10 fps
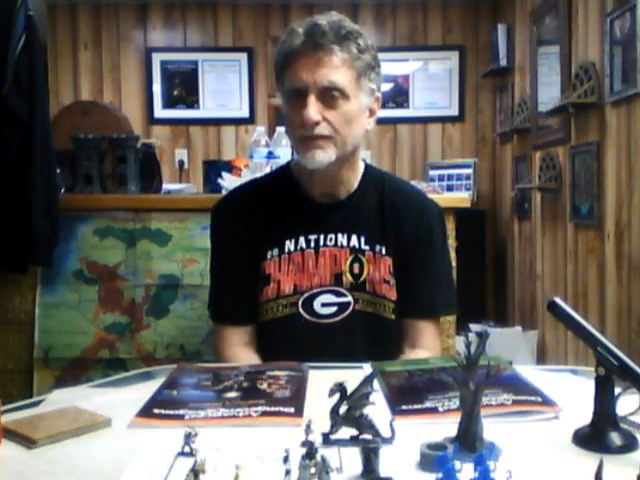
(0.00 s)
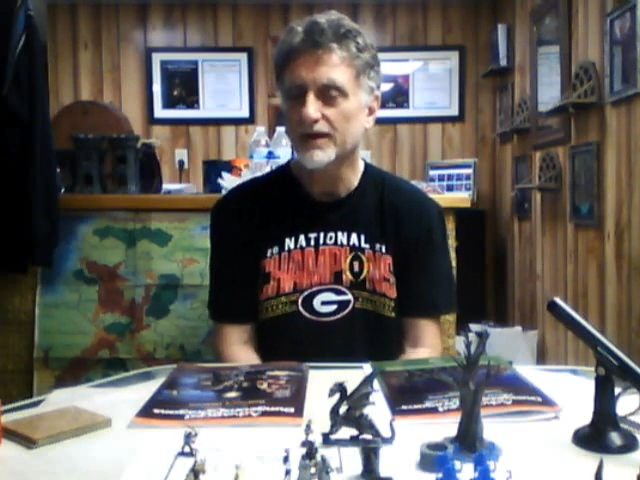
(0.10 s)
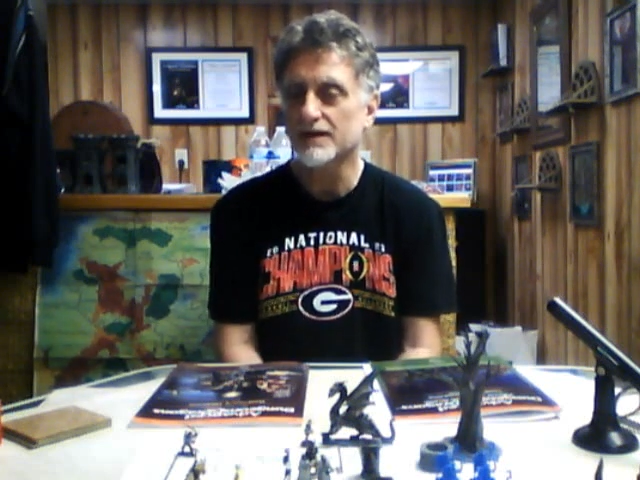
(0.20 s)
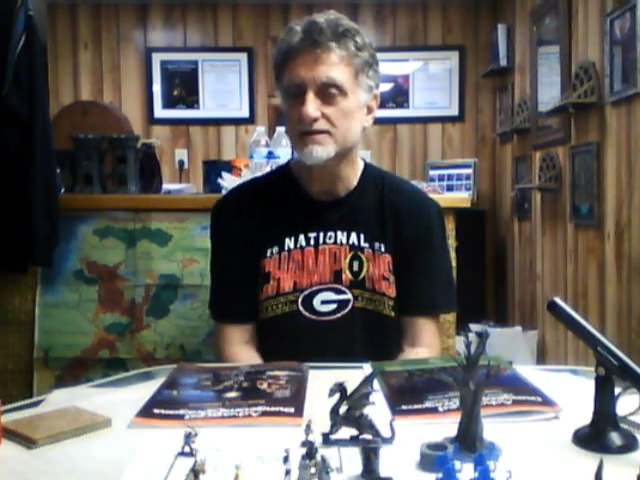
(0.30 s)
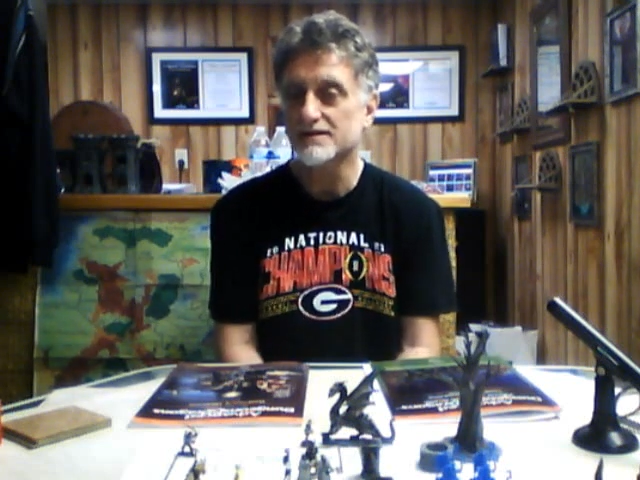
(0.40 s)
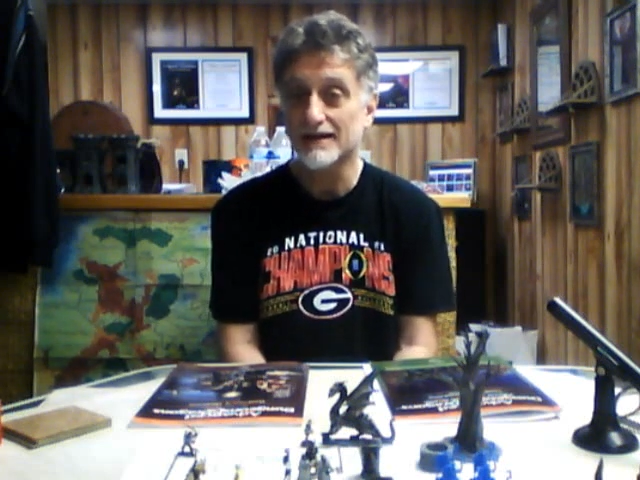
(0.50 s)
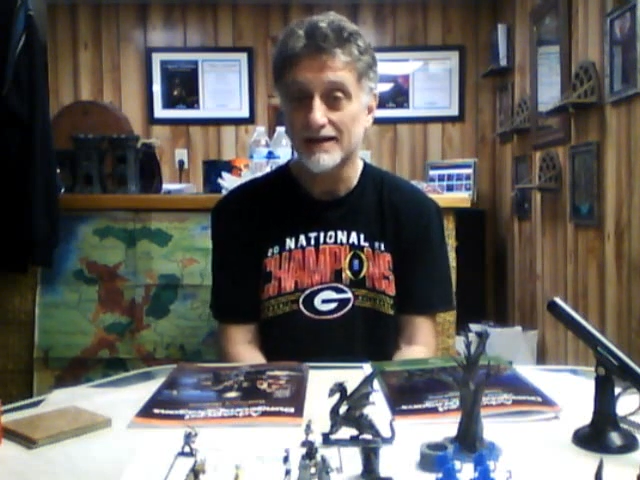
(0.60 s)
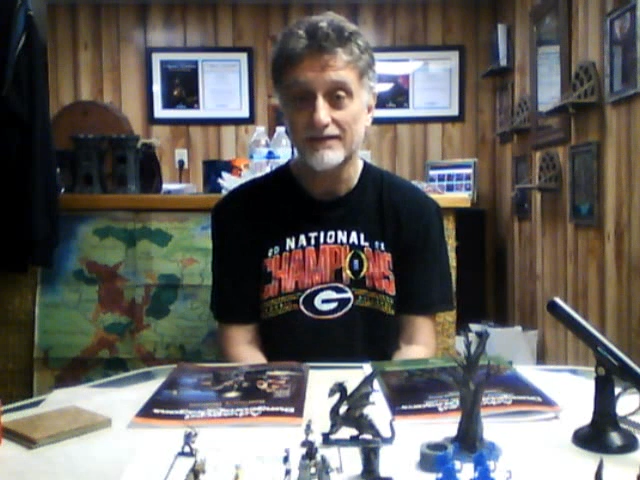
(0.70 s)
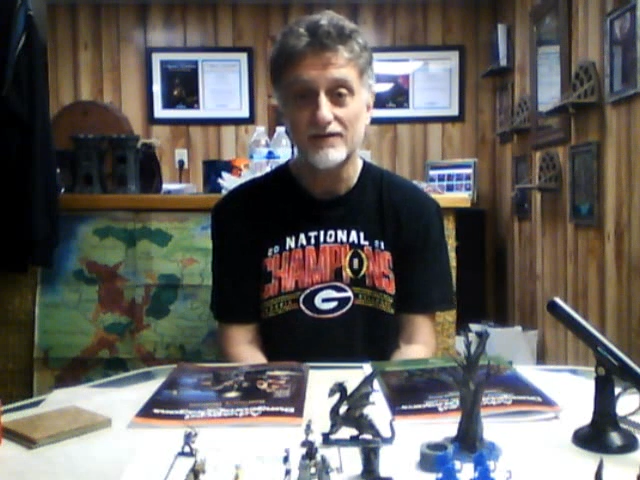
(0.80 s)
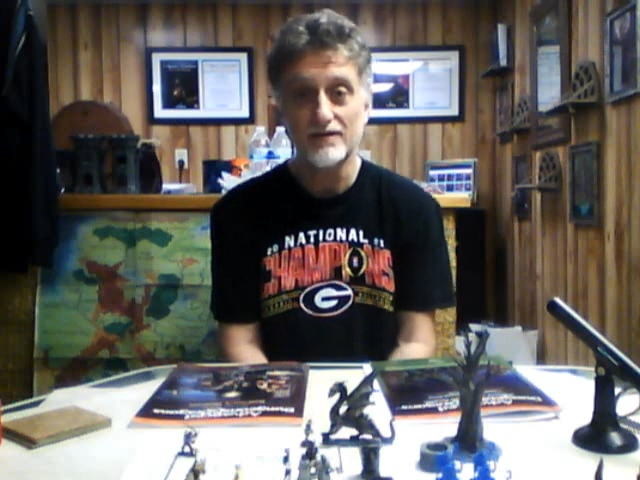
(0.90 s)
Because
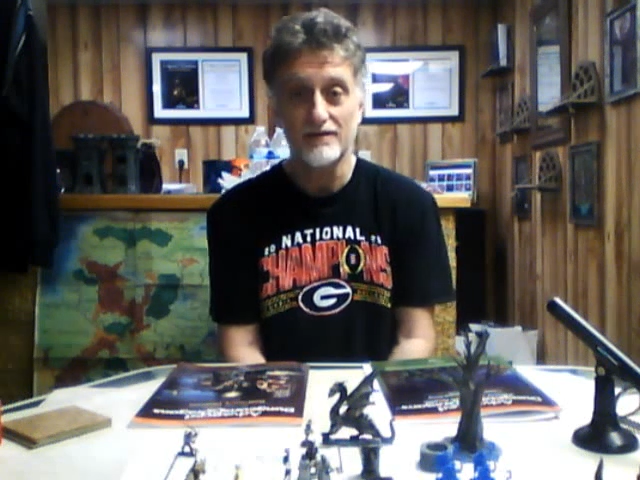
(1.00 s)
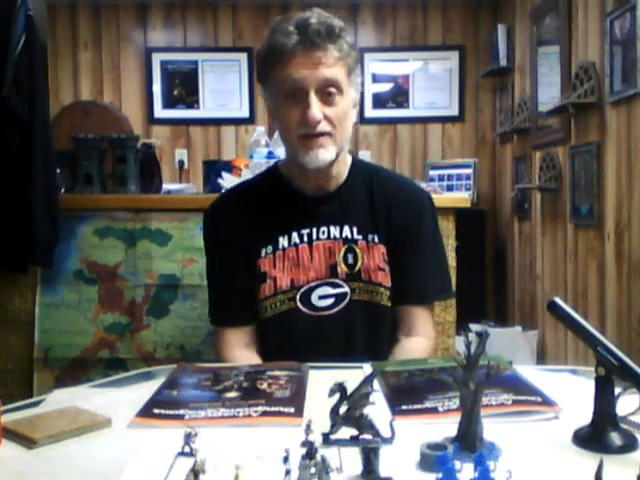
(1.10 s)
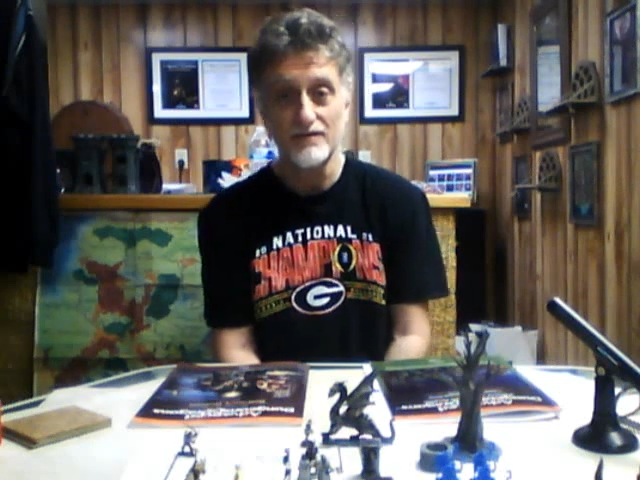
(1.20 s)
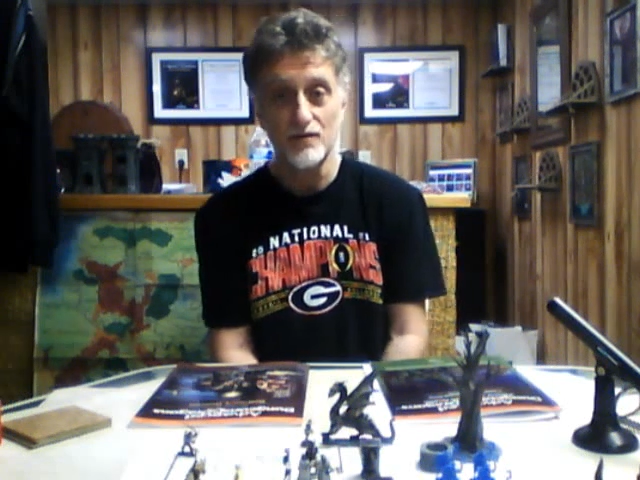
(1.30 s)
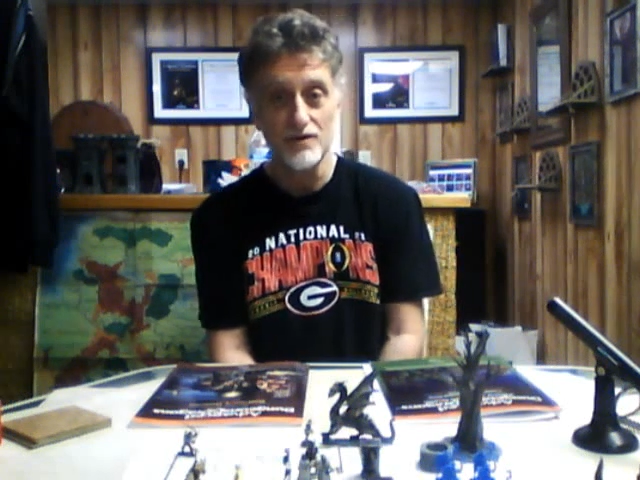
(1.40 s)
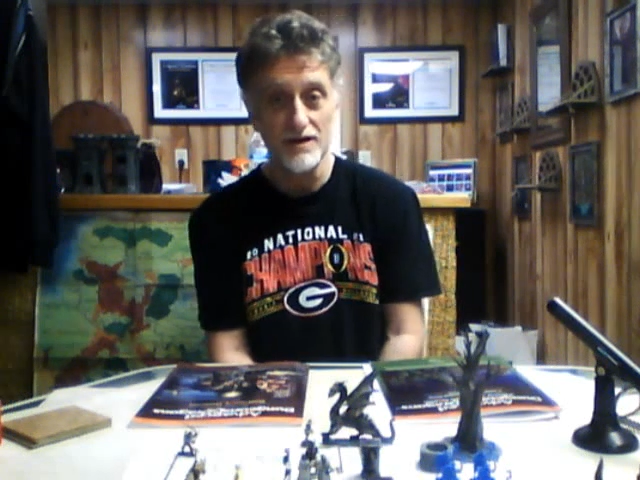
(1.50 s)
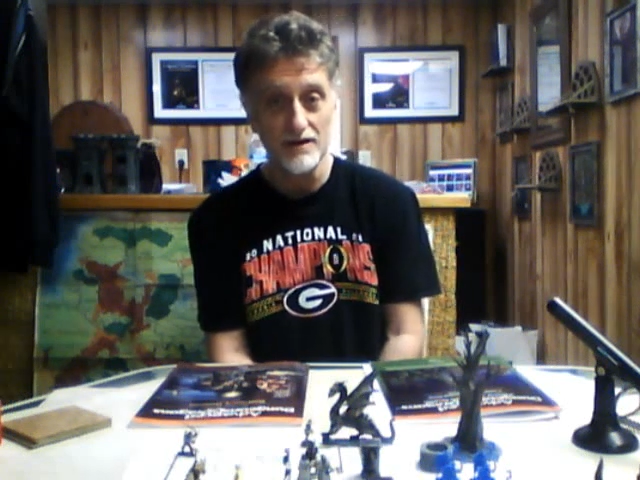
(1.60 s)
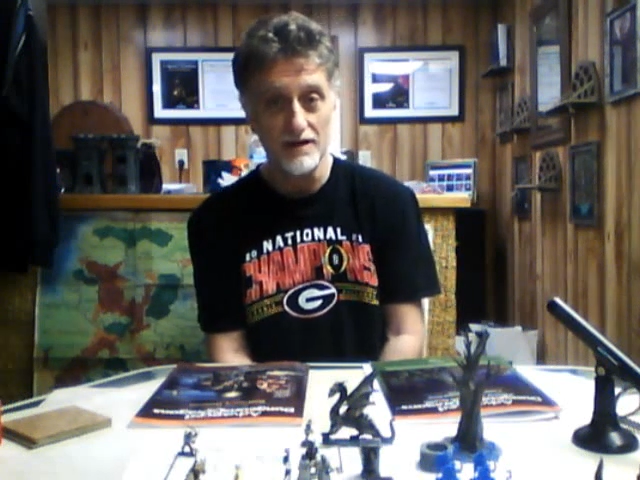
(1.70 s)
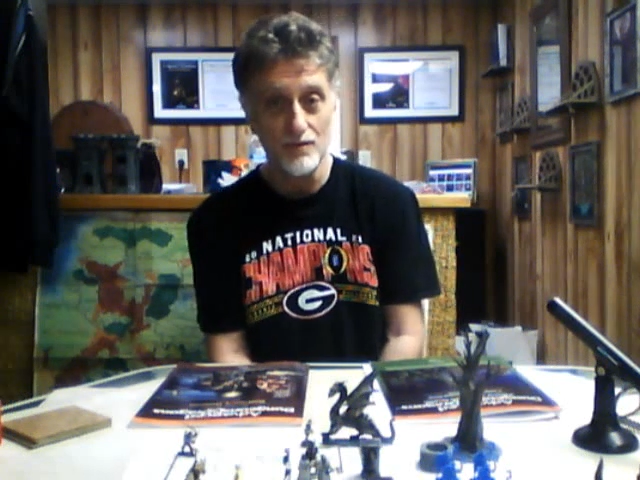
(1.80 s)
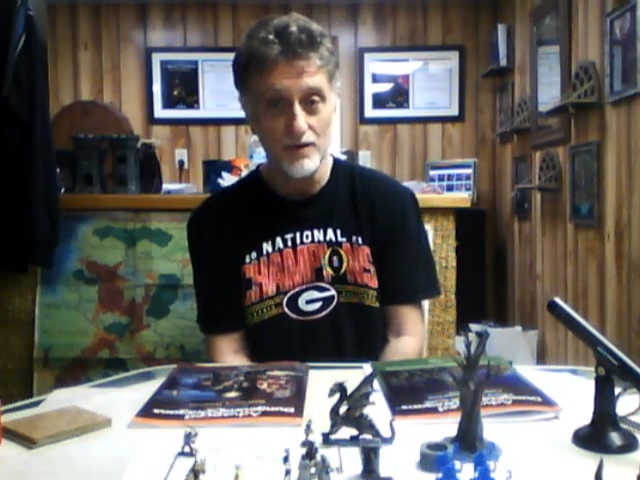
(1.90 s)
again, if you're
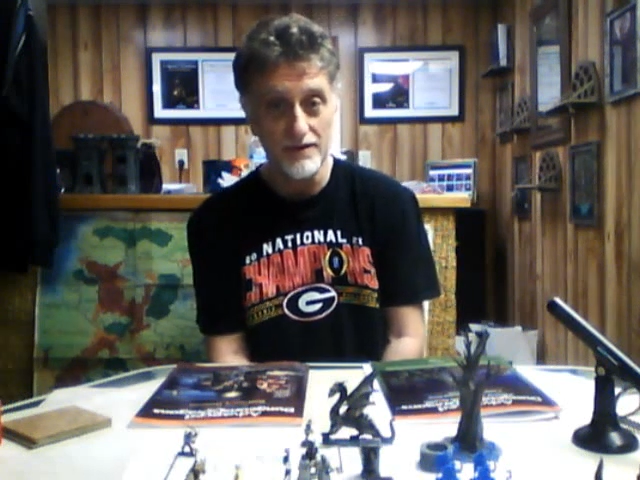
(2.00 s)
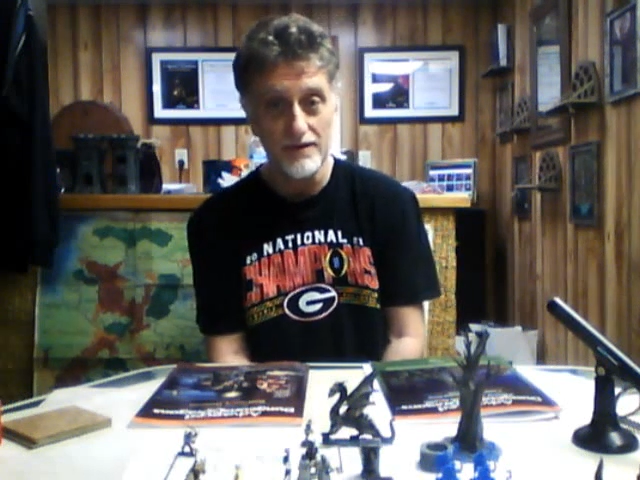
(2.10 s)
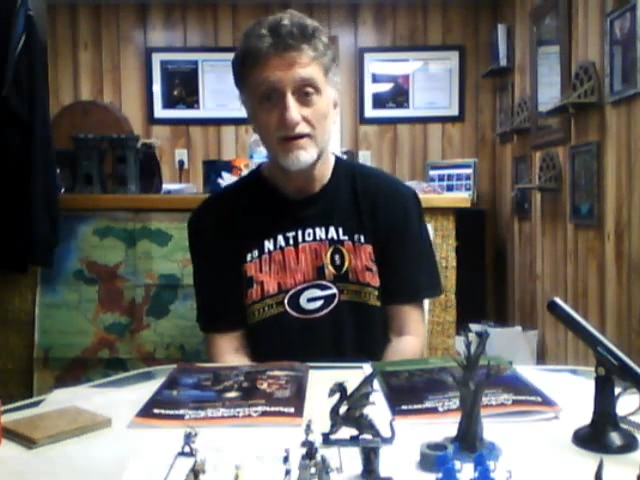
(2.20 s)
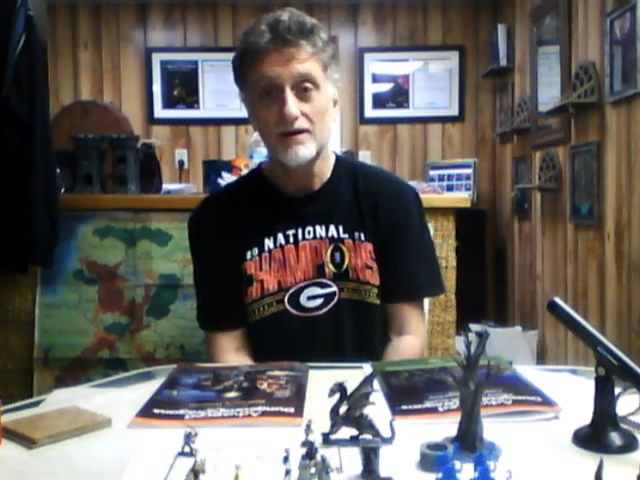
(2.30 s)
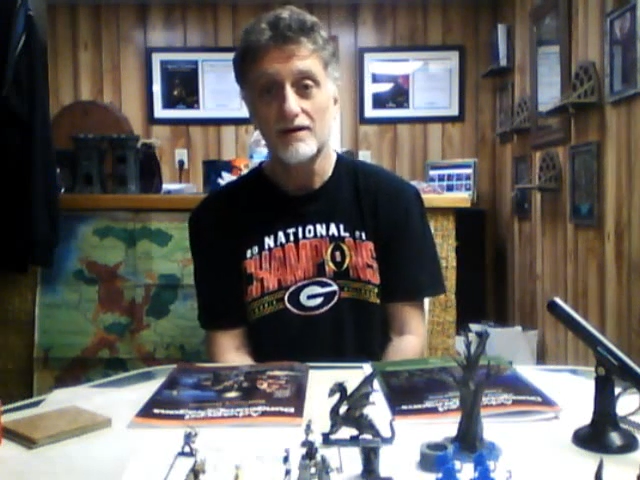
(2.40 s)
dealing with